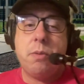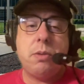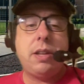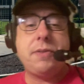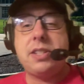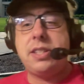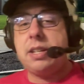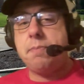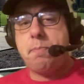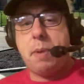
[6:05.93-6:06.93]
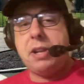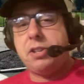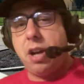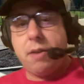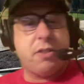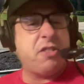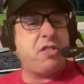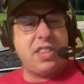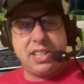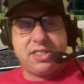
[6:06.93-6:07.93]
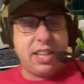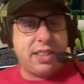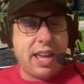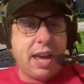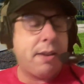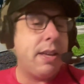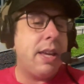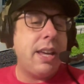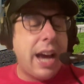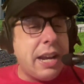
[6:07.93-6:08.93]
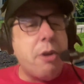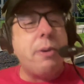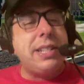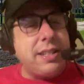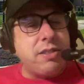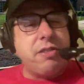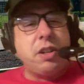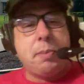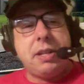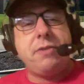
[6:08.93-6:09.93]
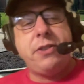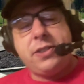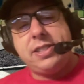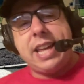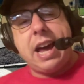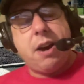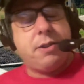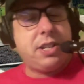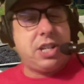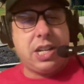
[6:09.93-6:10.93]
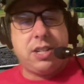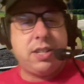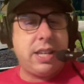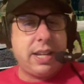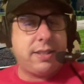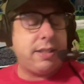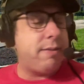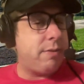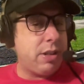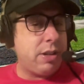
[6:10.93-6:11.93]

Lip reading: We'll love to see bench covers, things like that. I know it does a little bit for the sound. It changes things, and